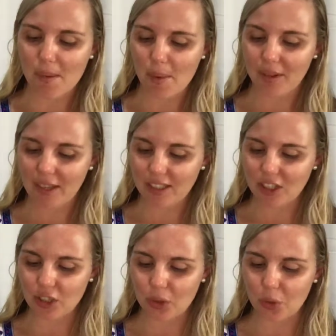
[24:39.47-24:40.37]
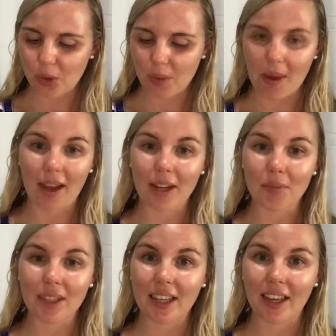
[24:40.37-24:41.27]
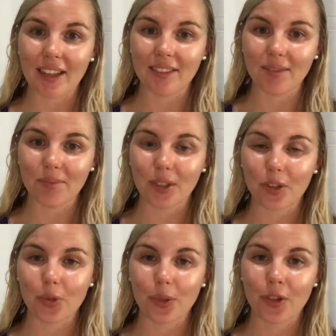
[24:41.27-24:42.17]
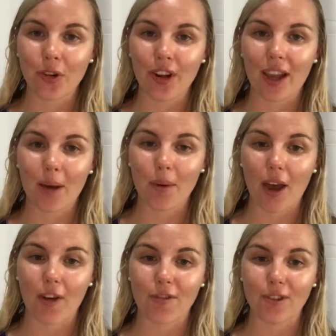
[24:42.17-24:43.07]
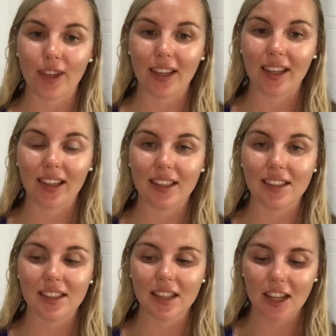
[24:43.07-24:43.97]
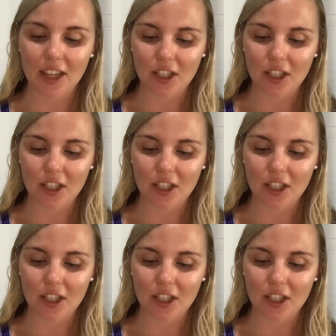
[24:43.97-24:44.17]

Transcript: but let's just talk about him again because we know how powerful he is